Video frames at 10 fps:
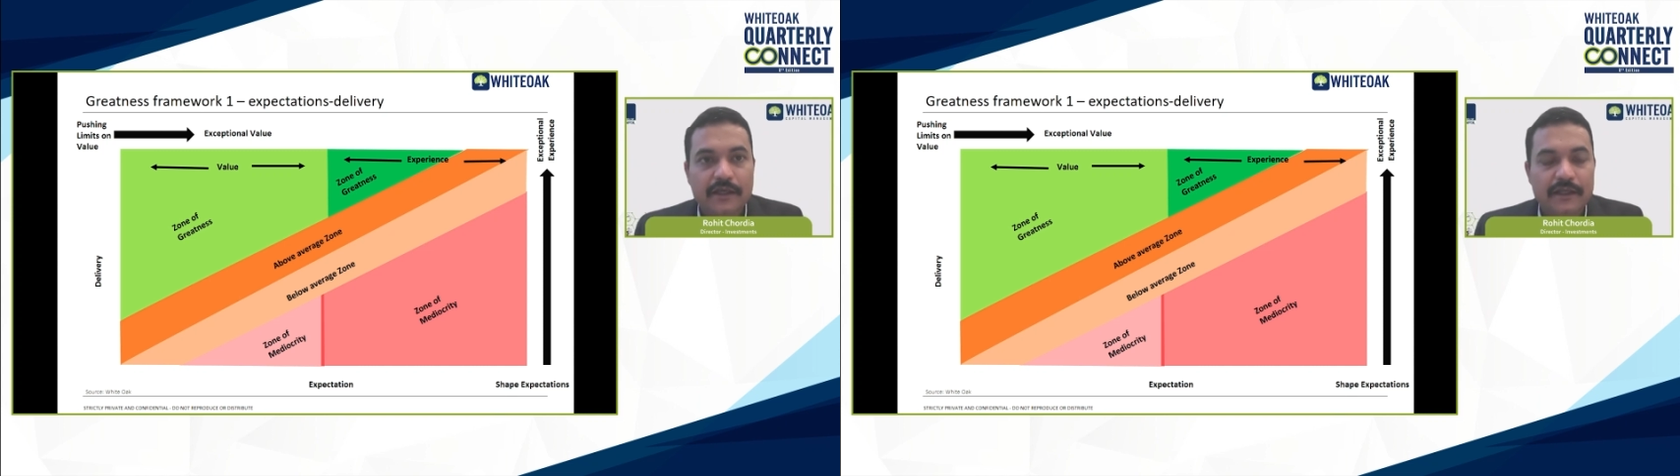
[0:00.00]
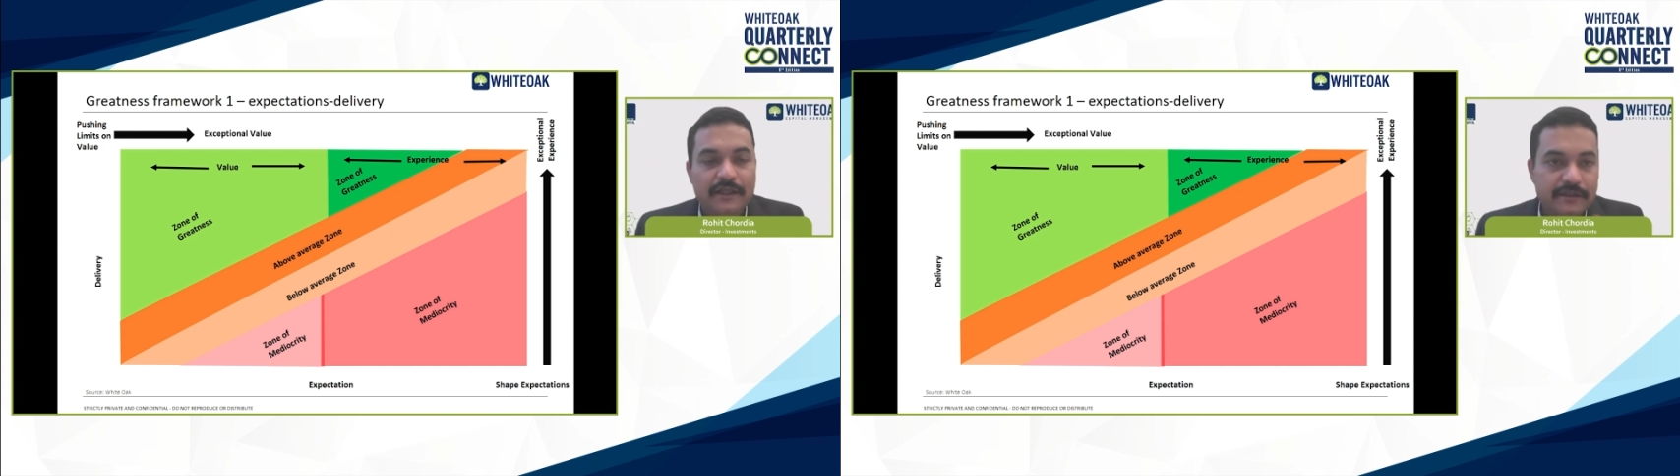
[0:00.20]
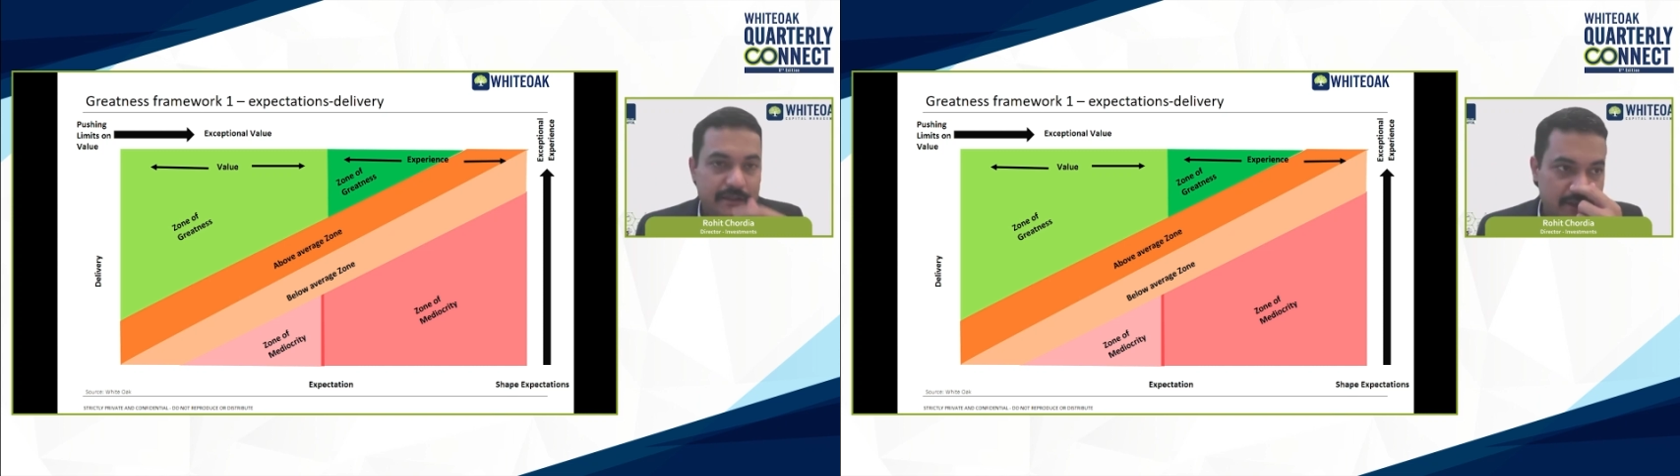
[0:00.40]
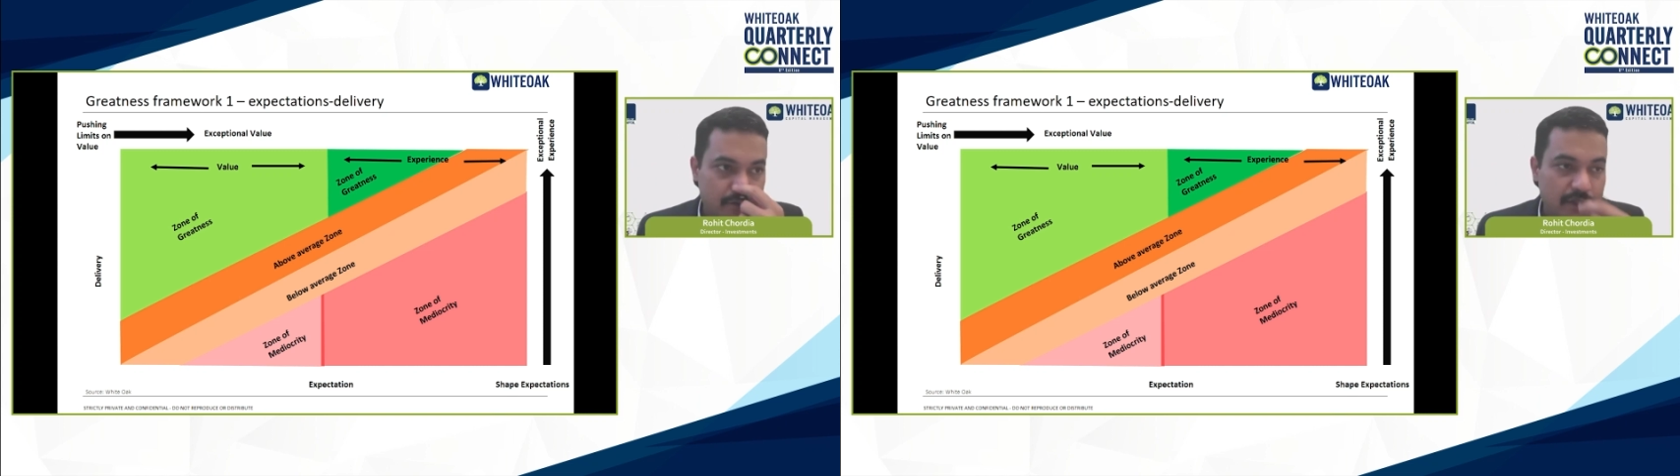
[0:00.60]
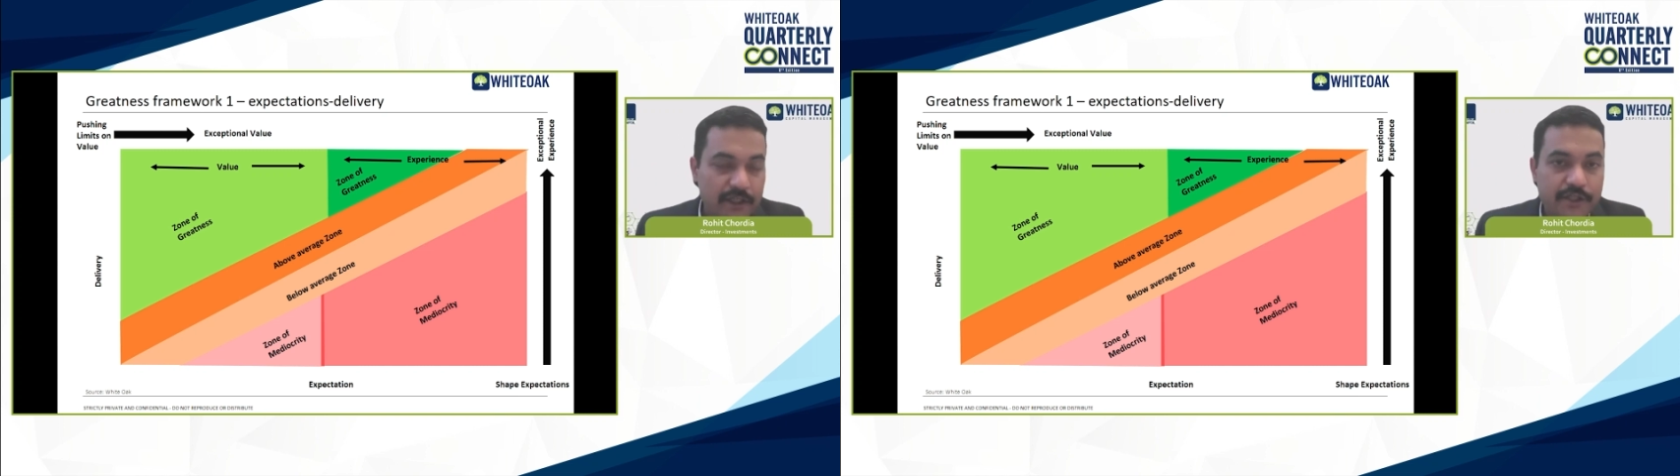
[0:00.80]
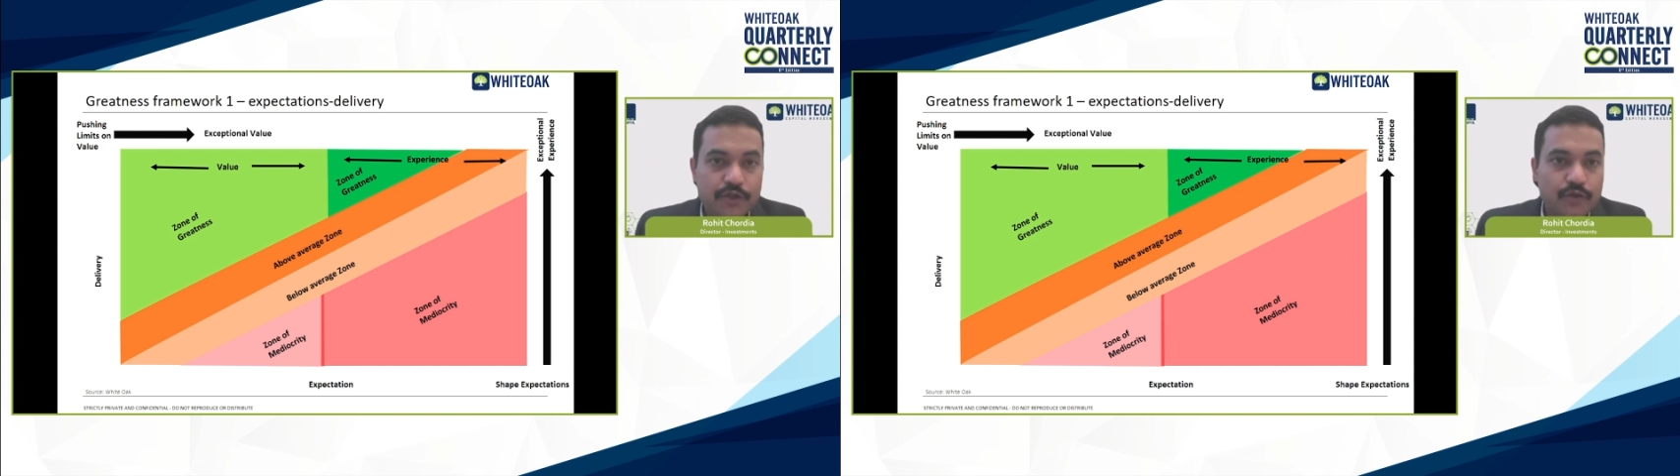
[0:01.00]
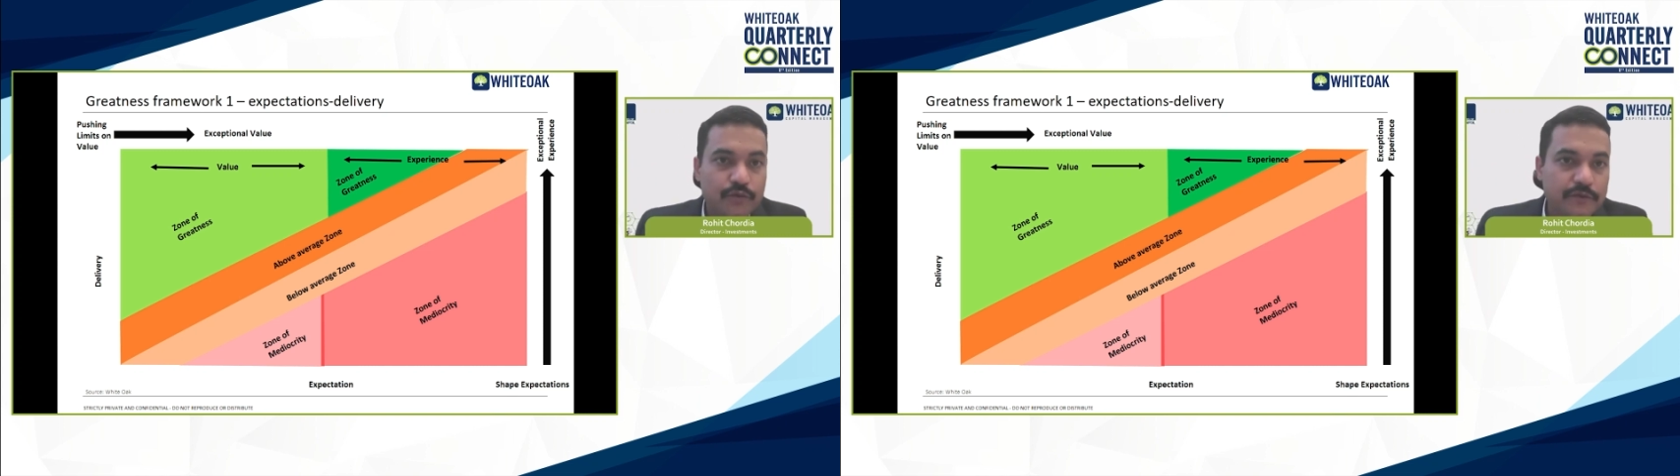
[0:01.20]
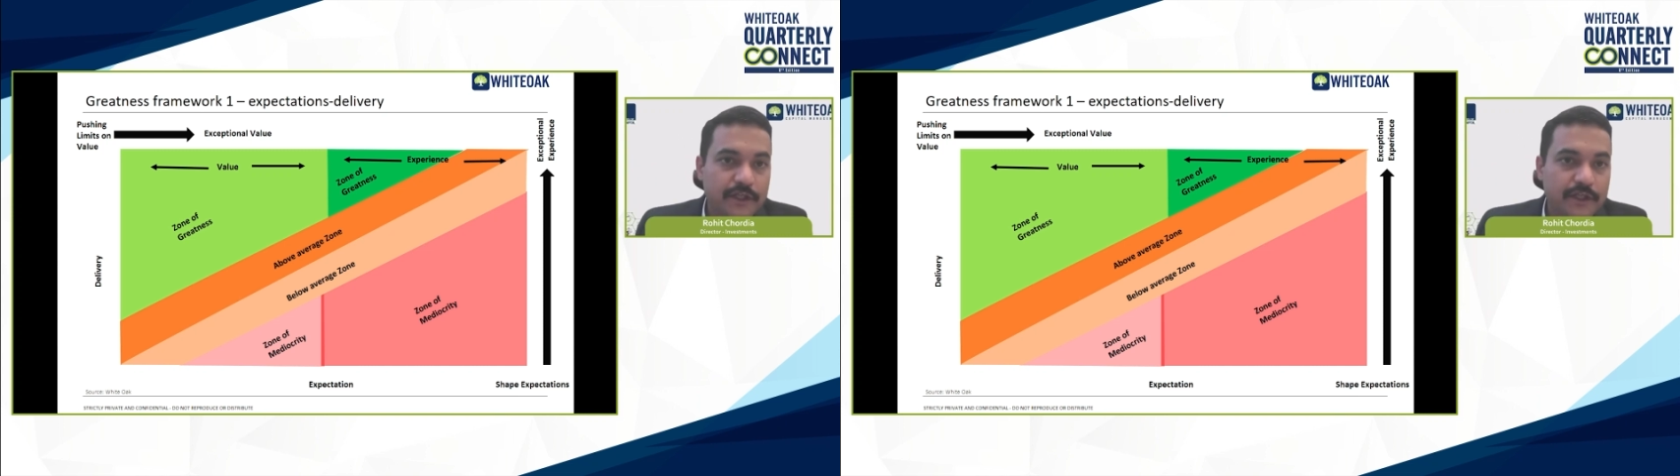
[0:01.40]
And that's what leads to